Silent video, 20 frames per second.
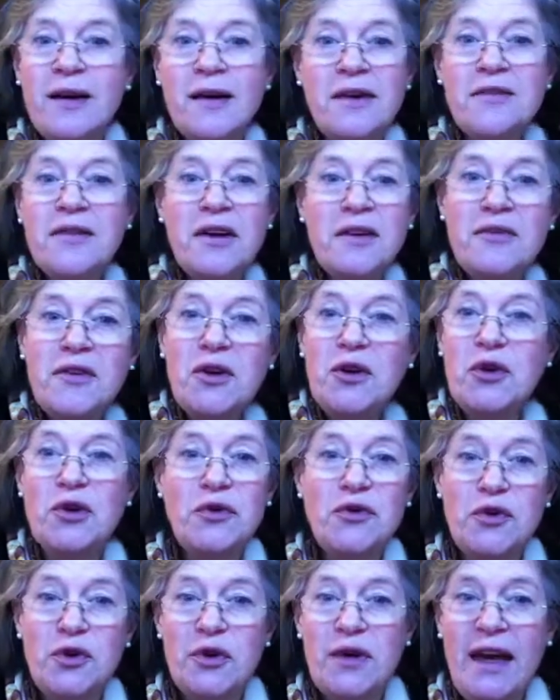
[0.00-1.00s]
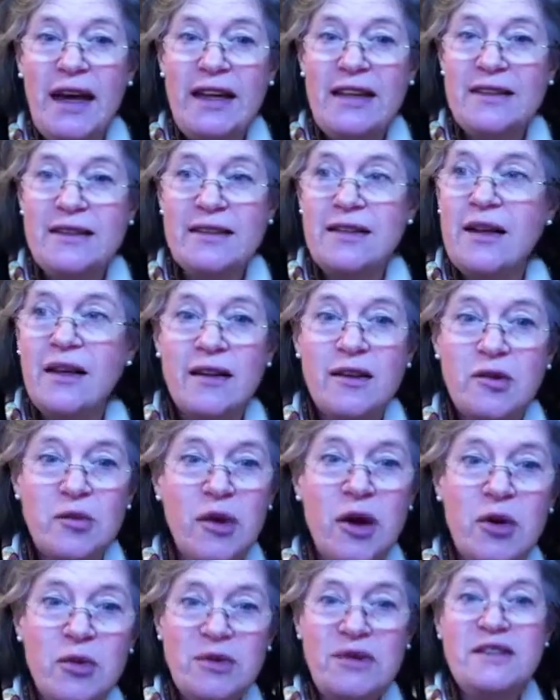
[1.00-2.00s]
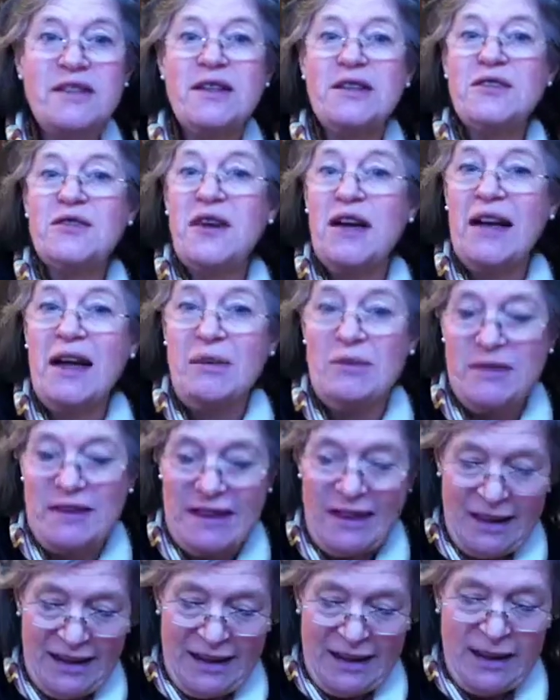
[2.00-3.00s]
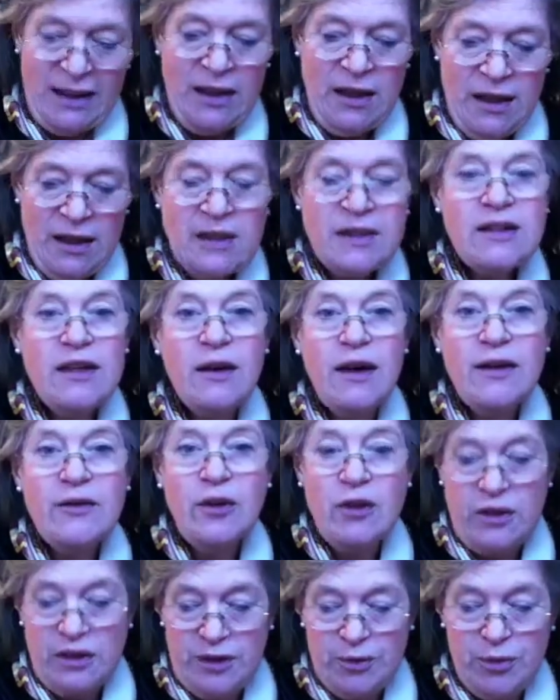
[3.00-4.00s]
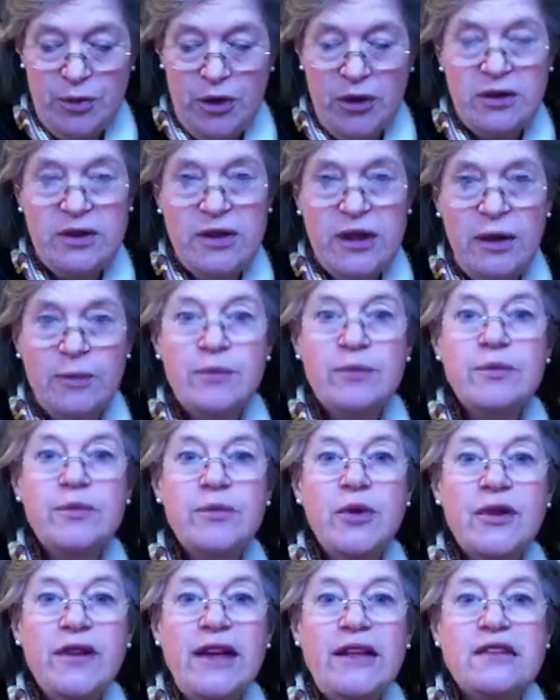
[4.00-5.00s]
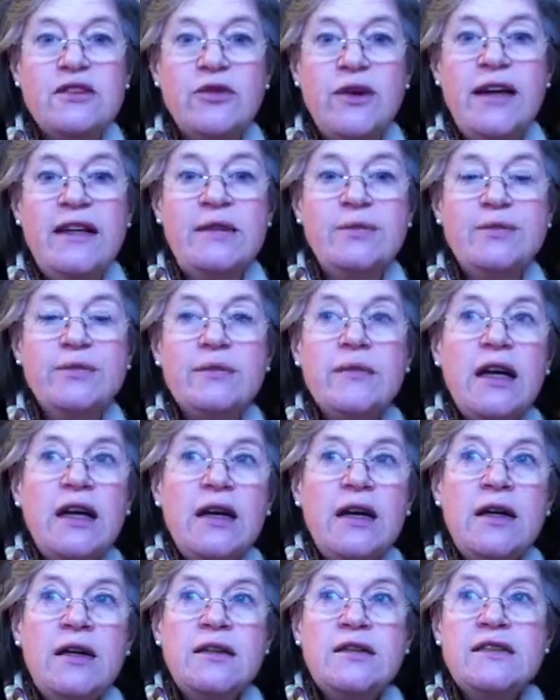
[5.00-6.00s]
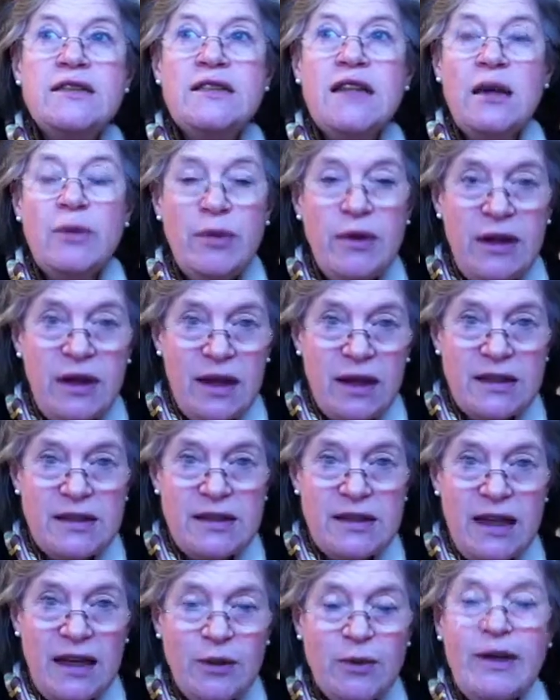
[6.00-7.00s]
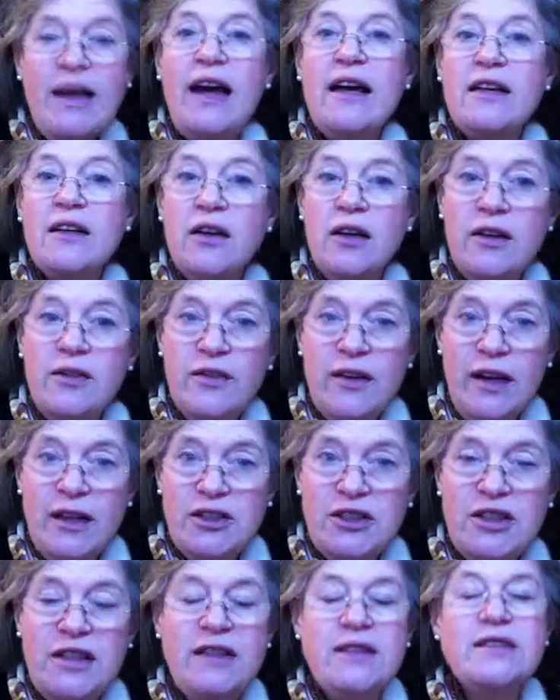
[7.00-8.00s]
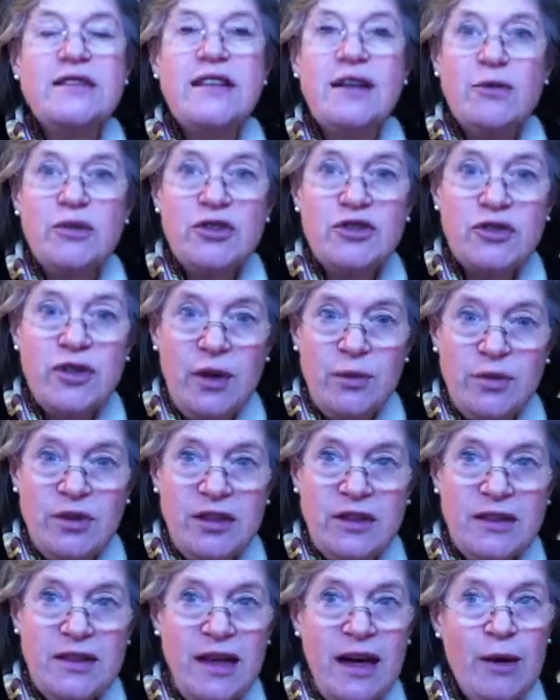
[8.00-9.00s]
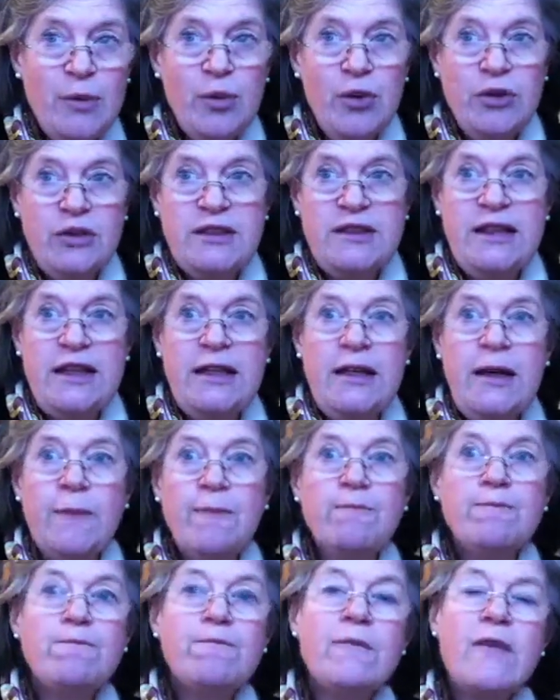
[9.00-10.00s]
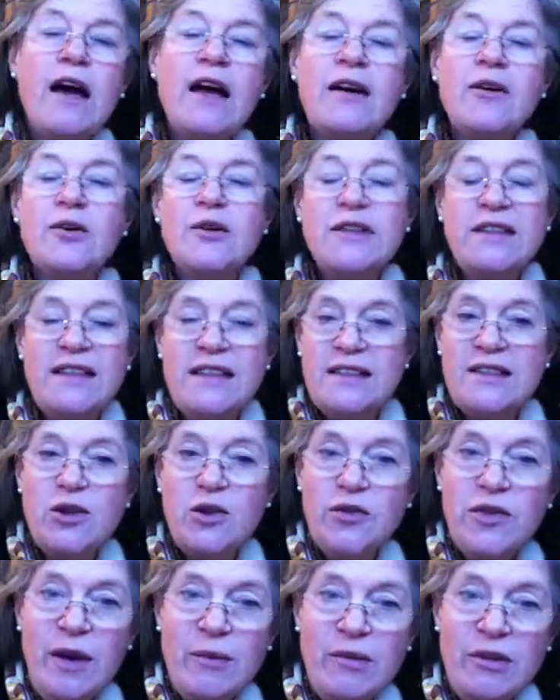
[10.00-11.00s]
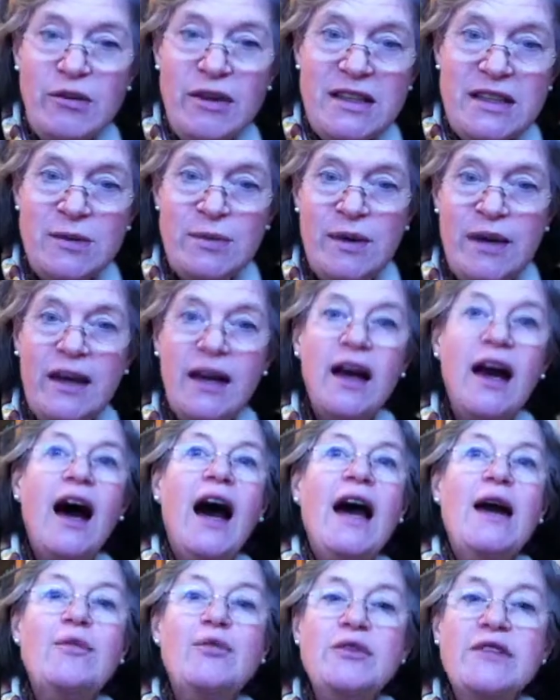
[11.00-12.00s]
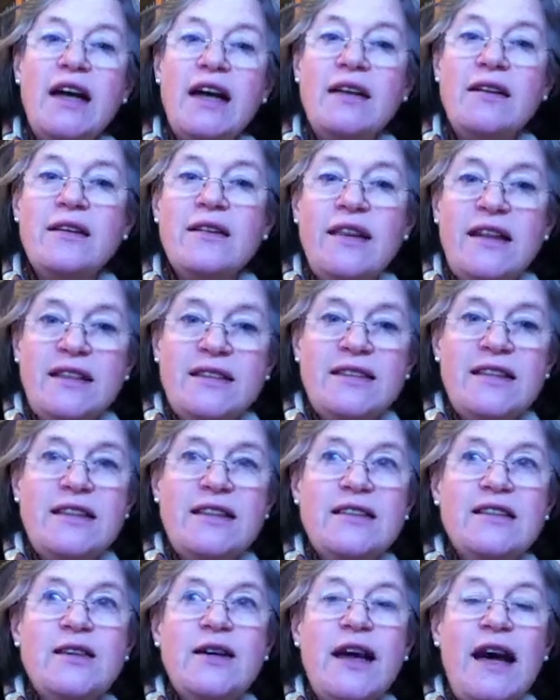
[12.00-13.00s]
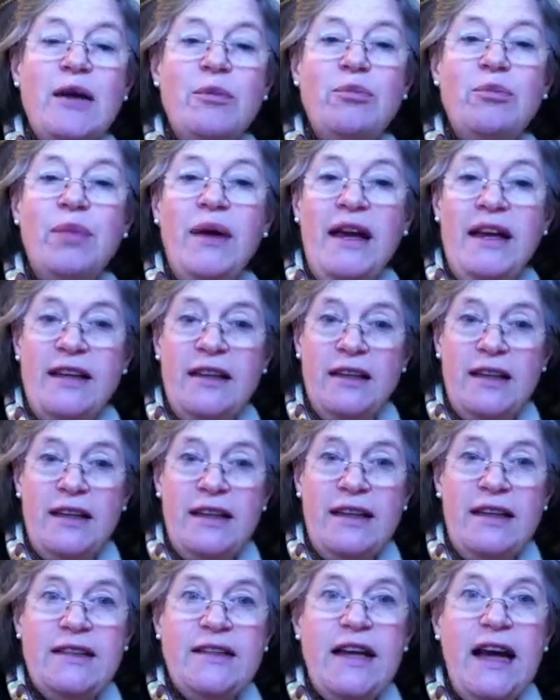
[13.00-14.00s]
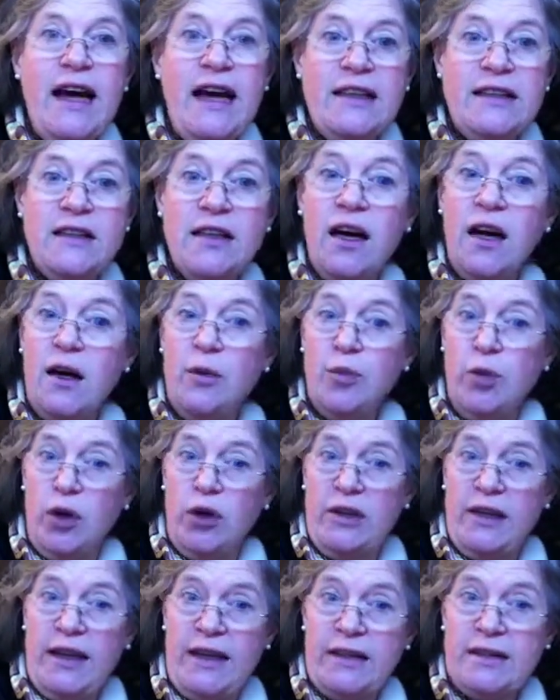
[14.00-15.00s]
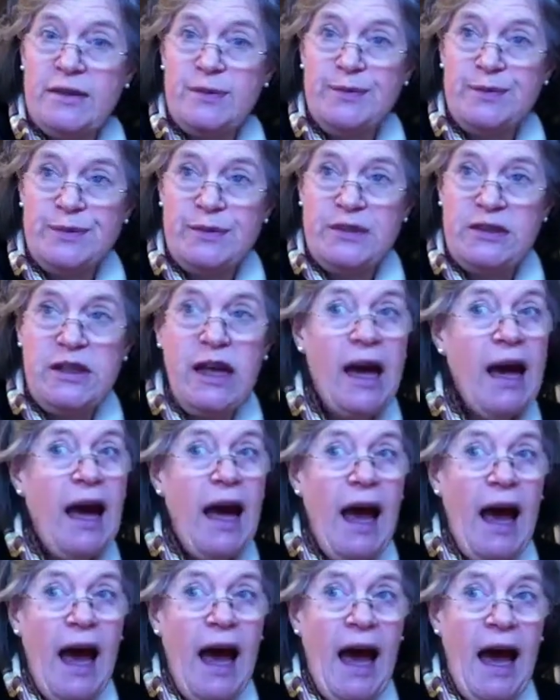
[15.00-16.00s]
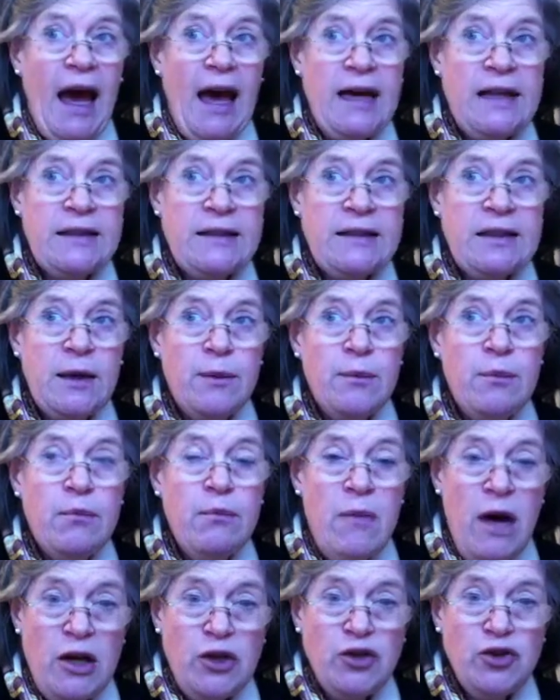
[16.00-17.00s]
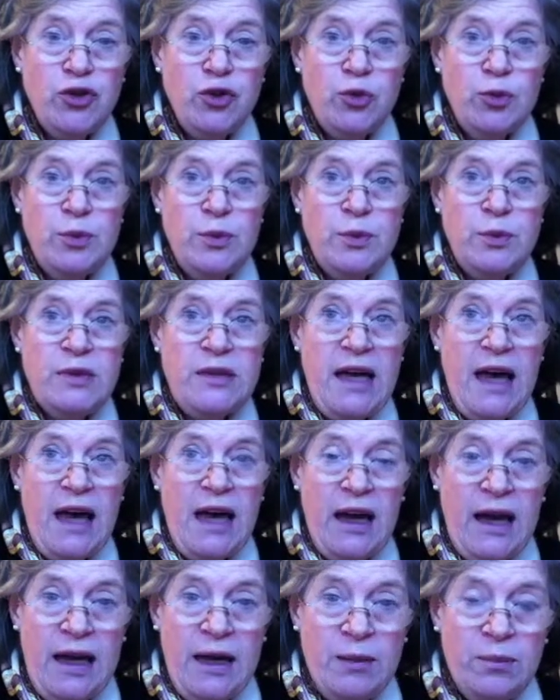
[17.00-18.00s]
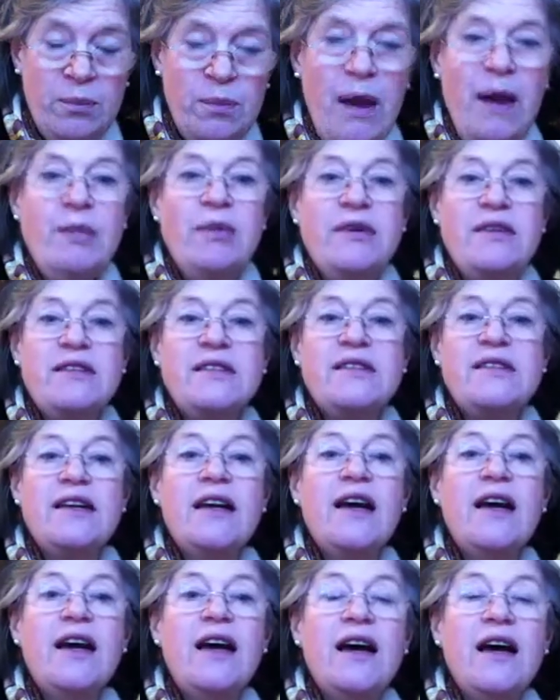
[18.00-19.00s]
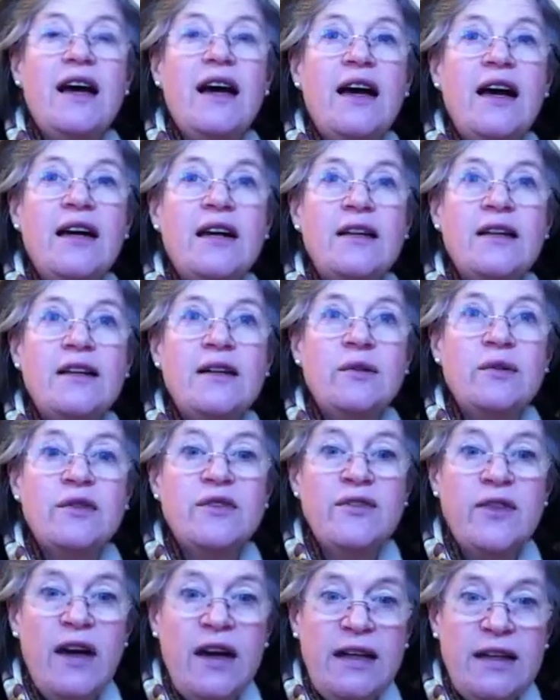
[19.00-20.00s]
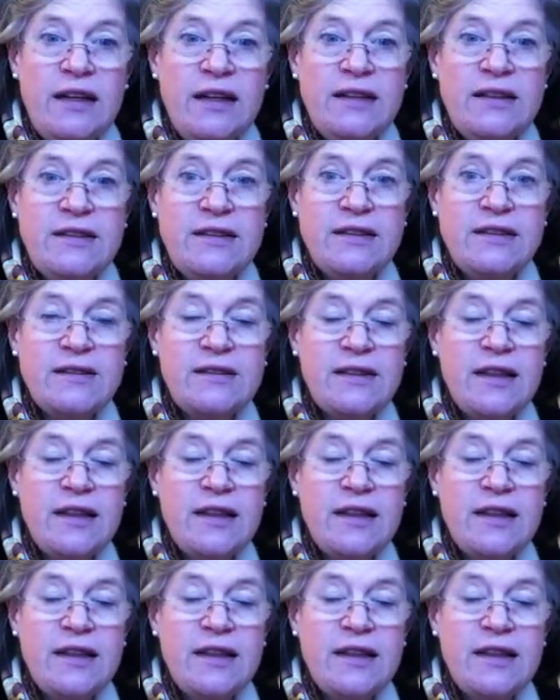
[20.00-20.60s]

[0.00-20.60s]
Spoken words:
I've only got a few cakes in there at the moment, so it's very empty. So I've got to put that right. Supper last night, we had cauliflower cheese, and that was scrumptious. And I put in, according to the old family recipe, I put other things in it. So it had bacon in it, and hard-boiled egg, and mushrooms, and peppers. And it was very nice.